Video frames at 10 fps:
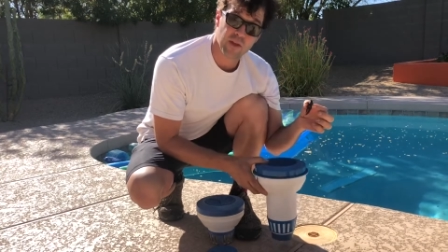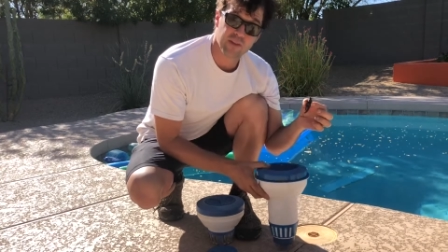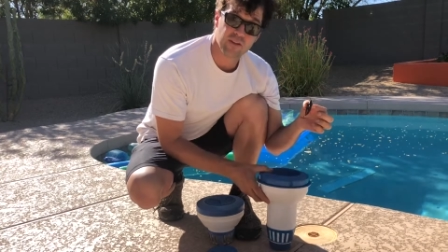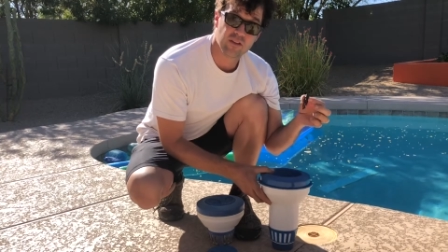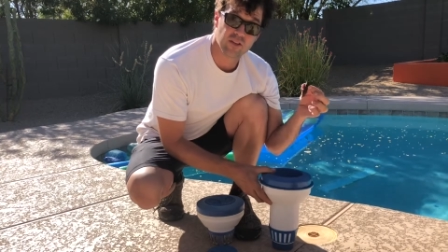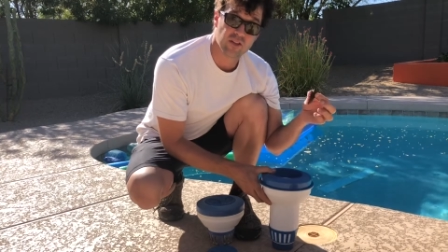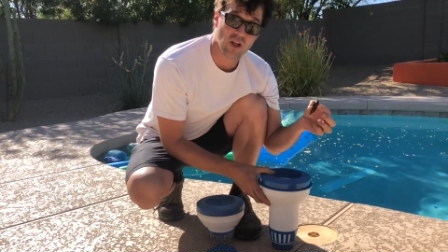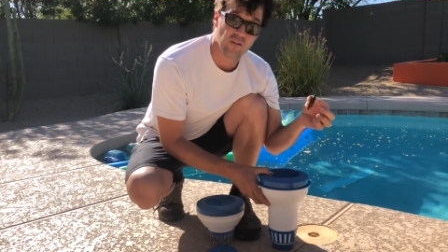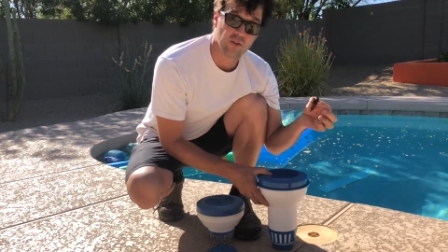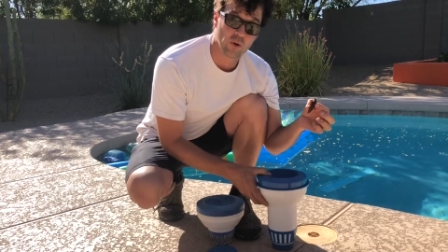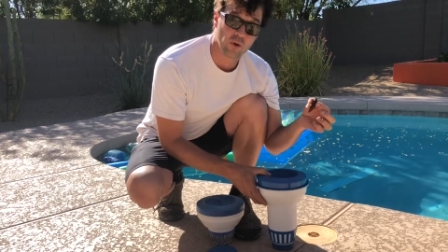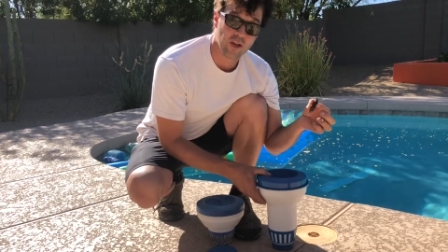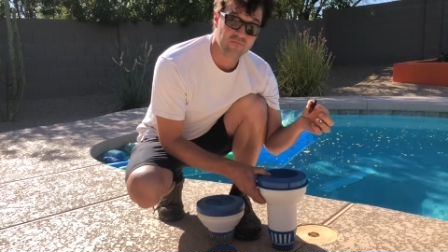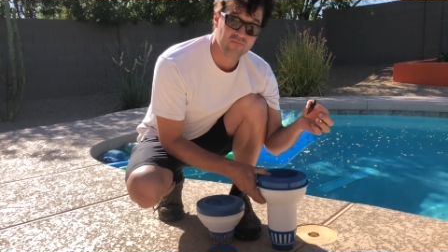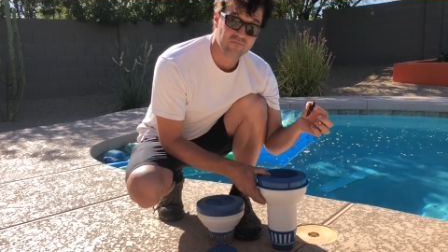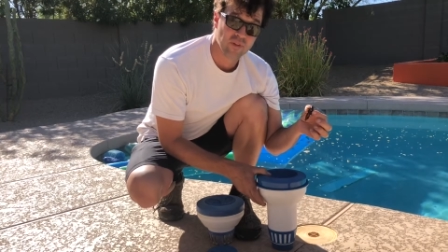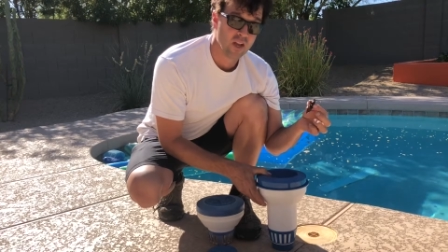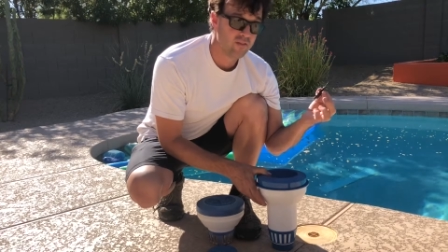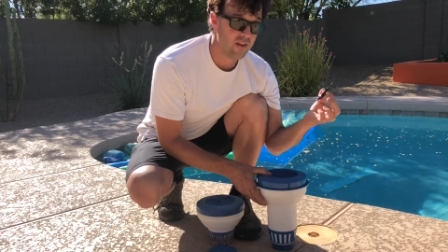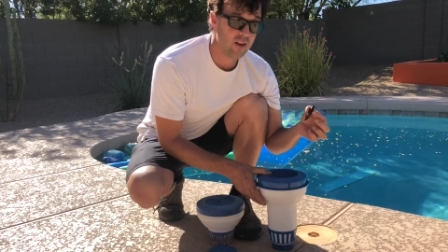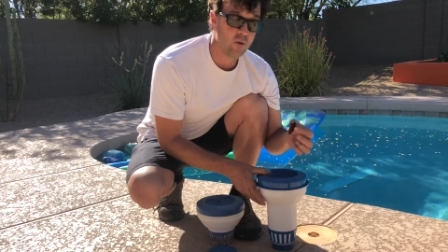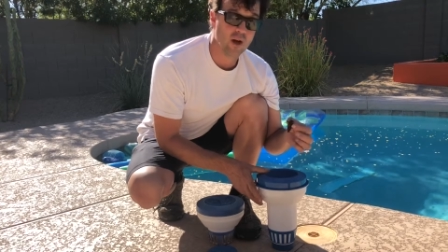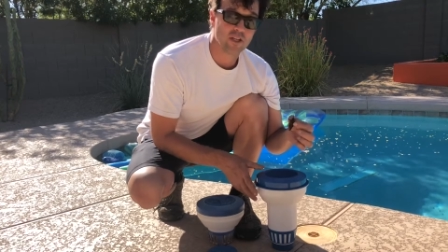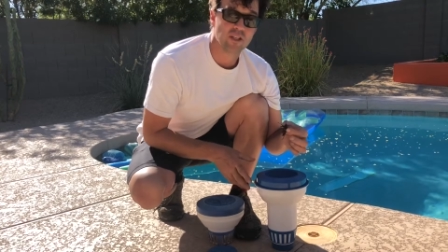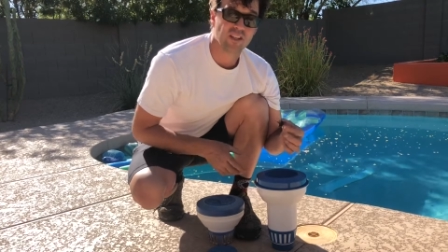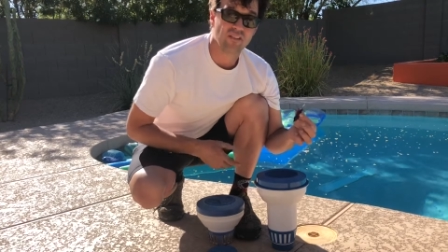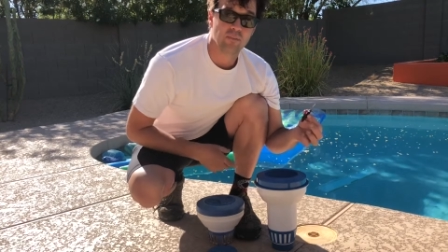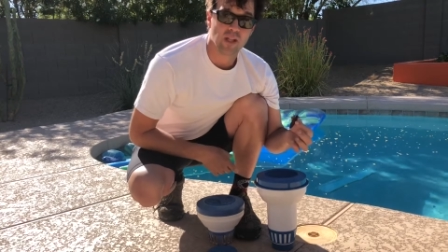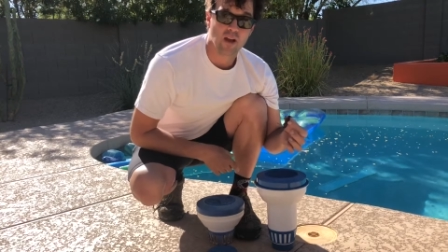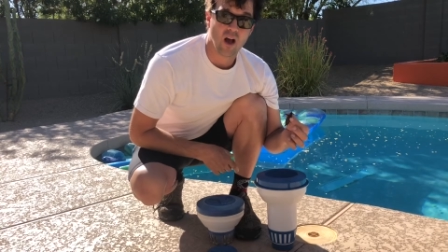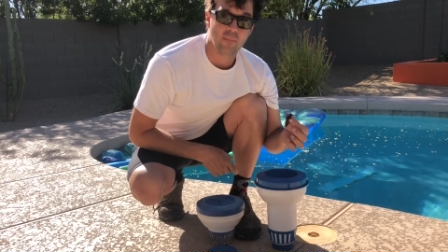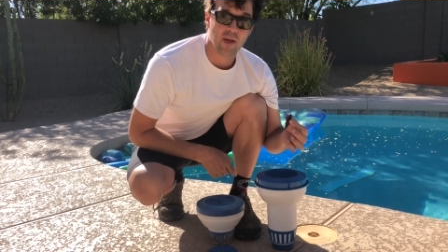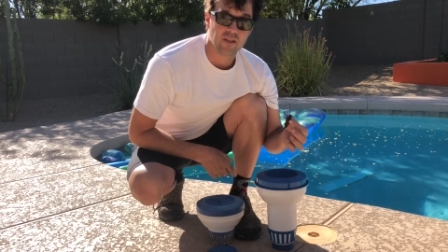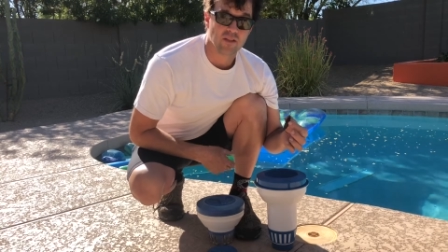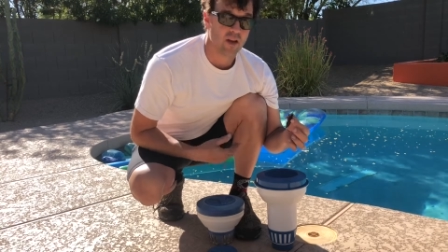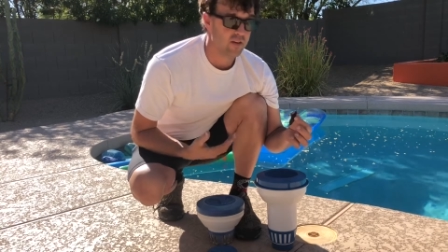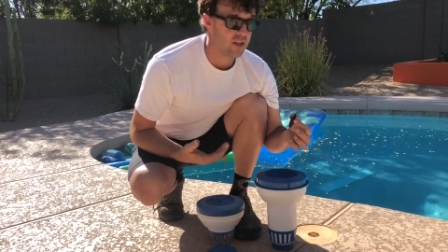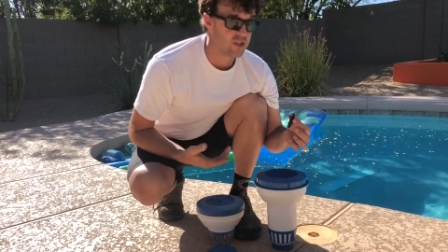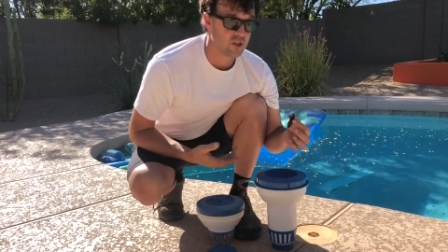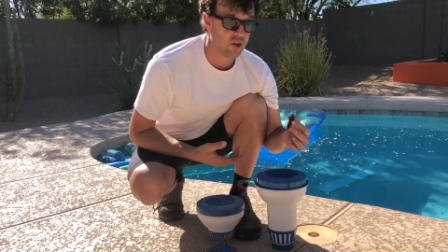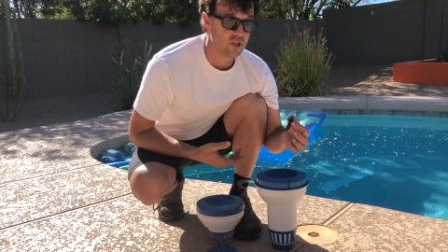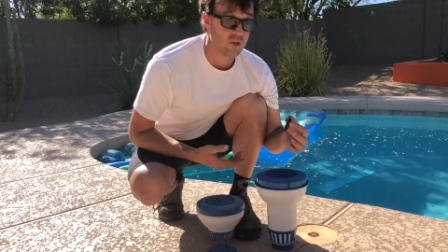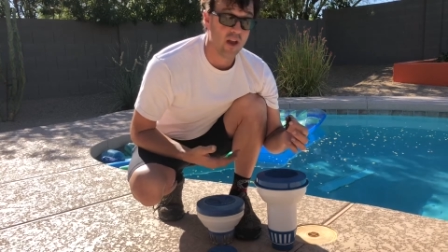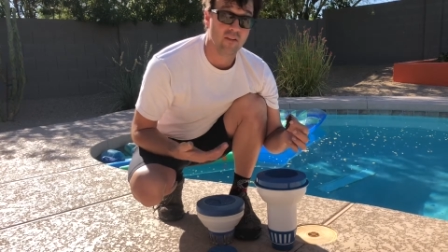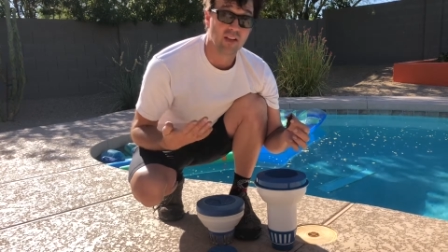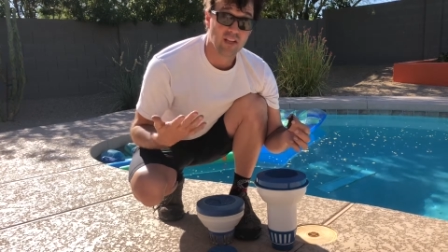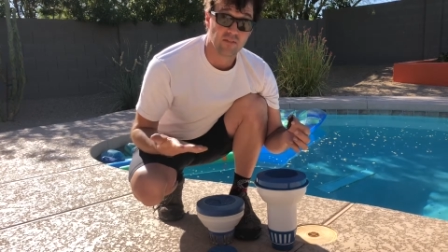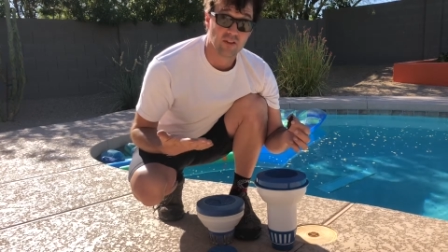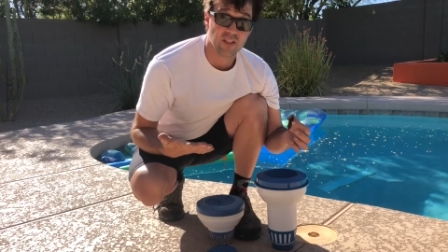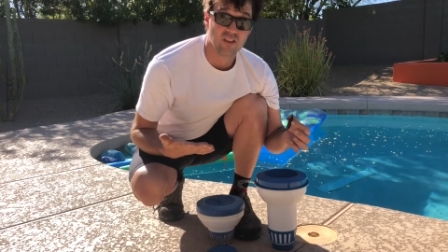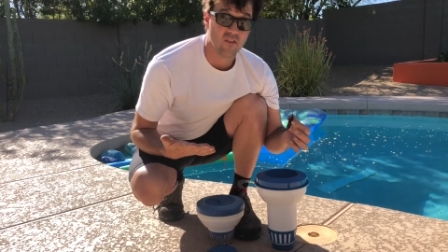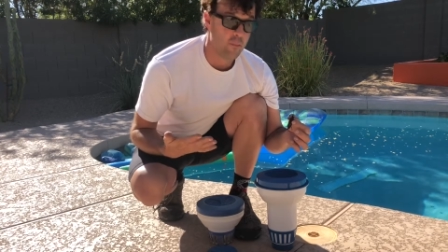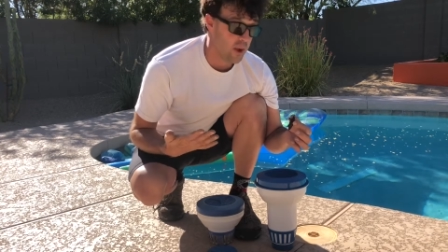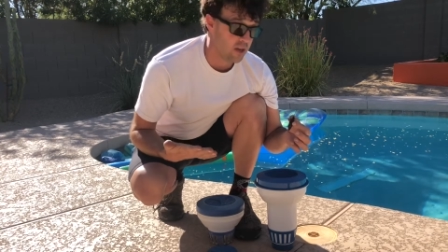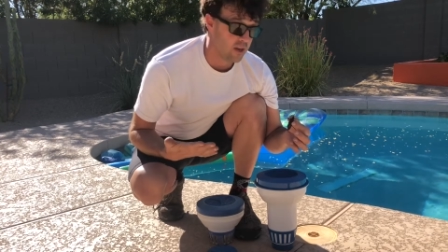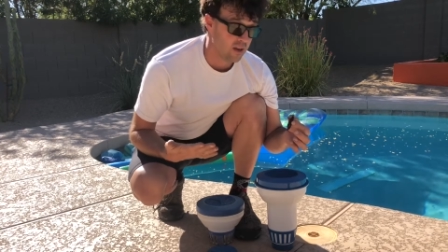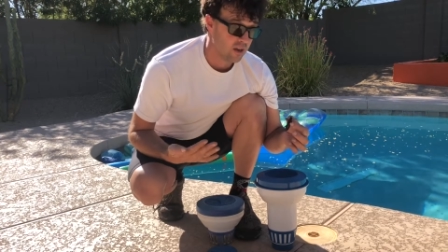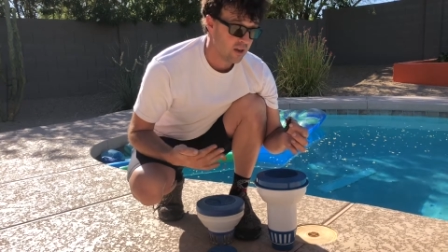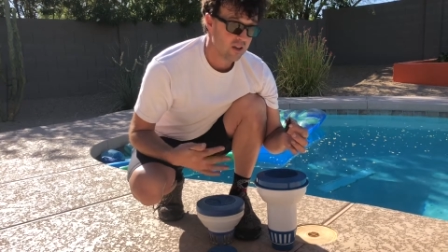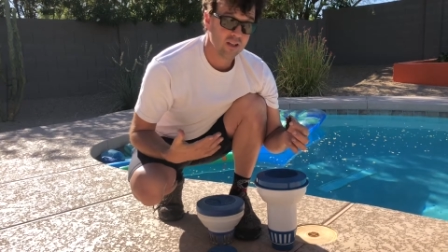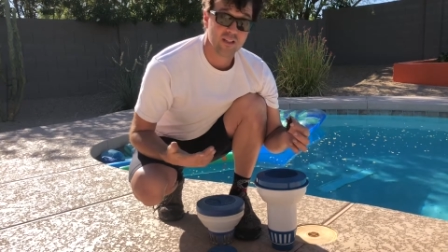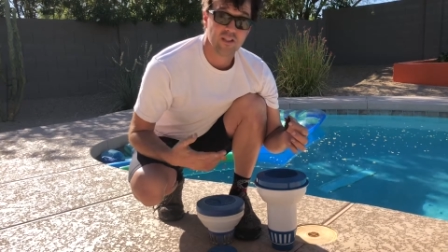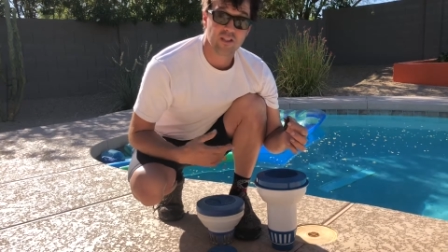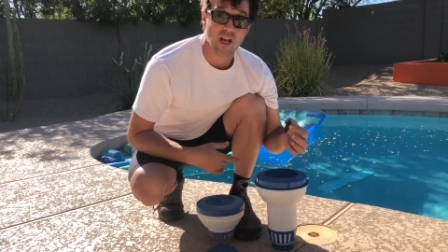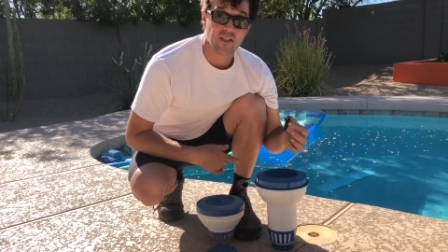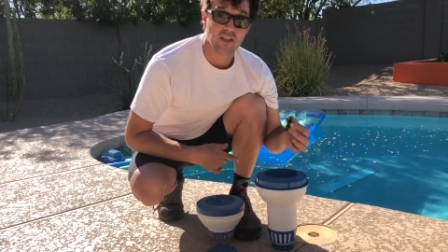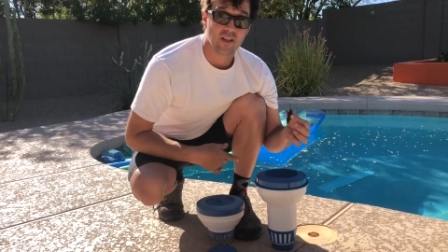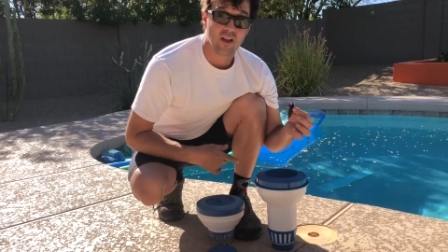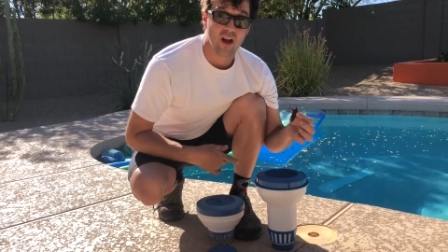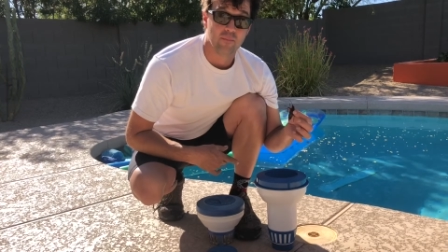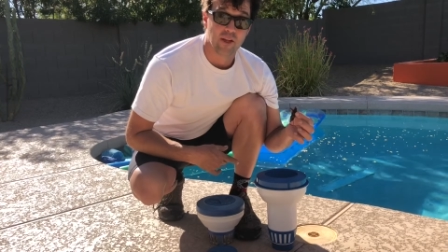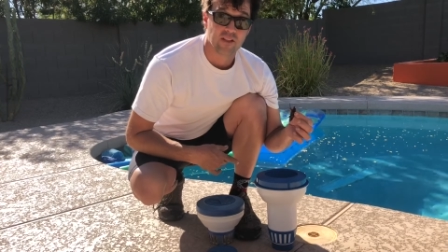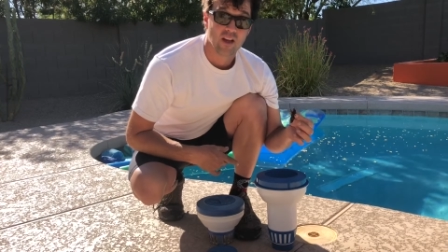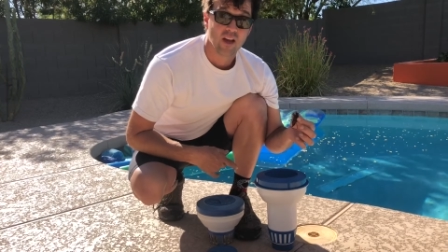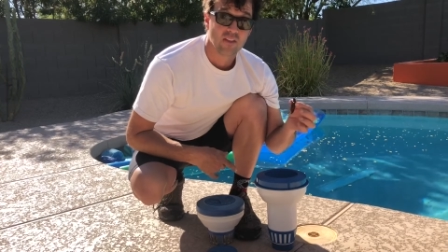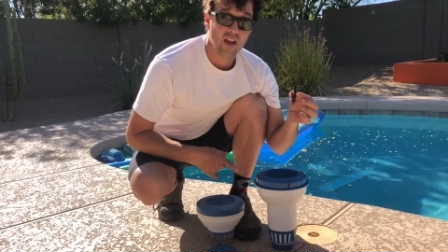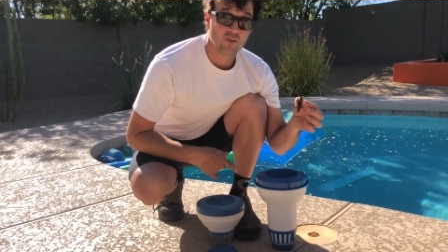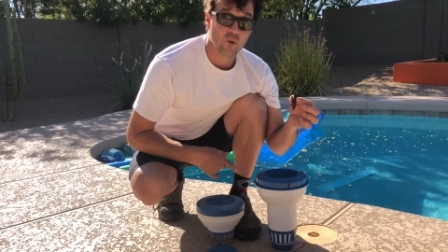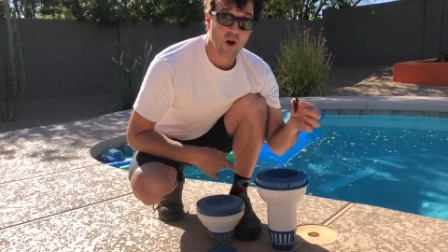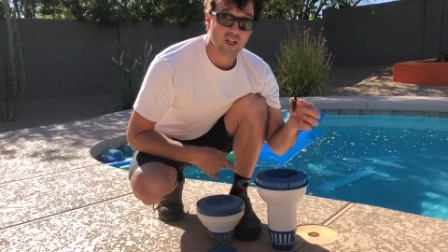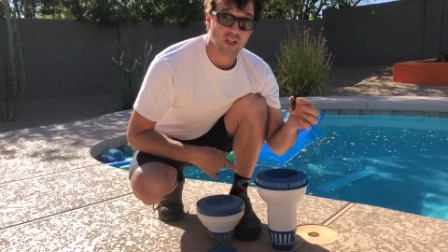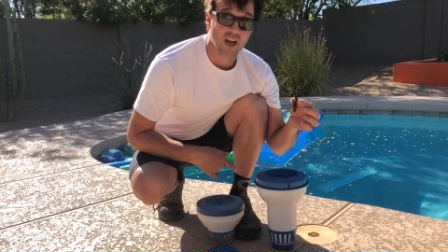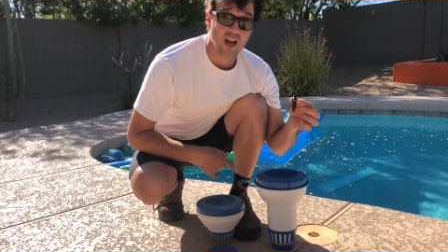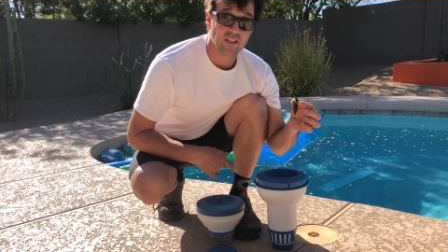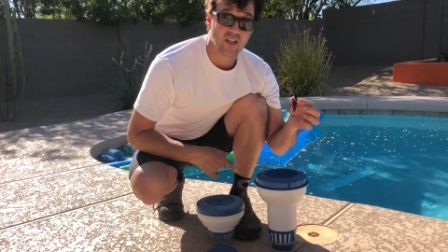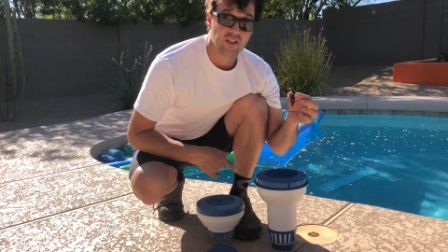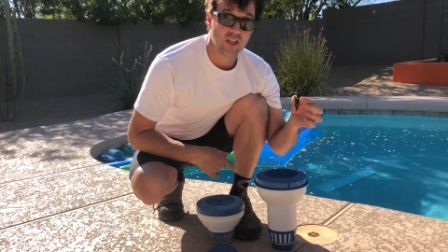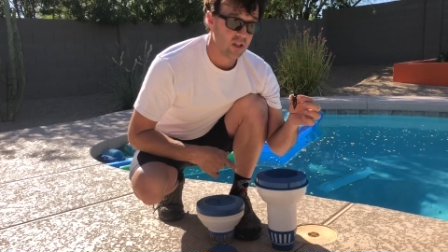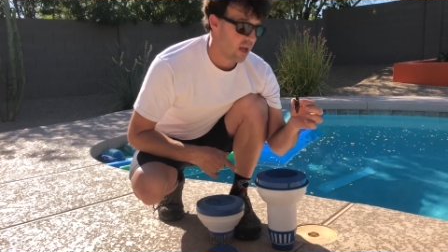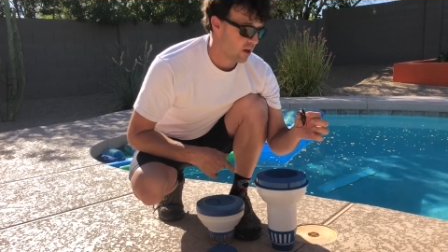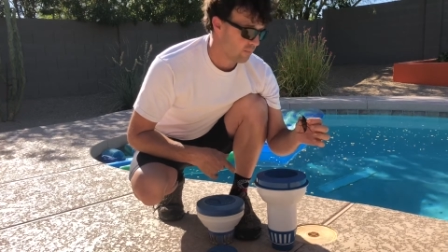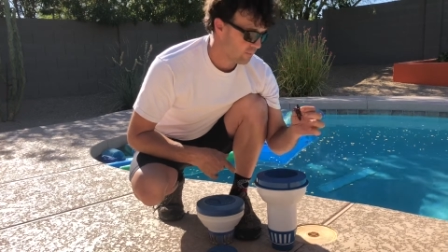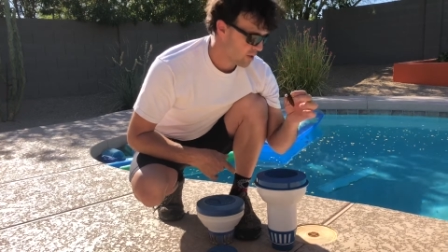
method to dissolve chlorine. If you have any questions, leave them in the comments. If you have any concerns or you have any differences of opinion, let's discuss it in the comments. Thanks for watching, guys. I'll see you later.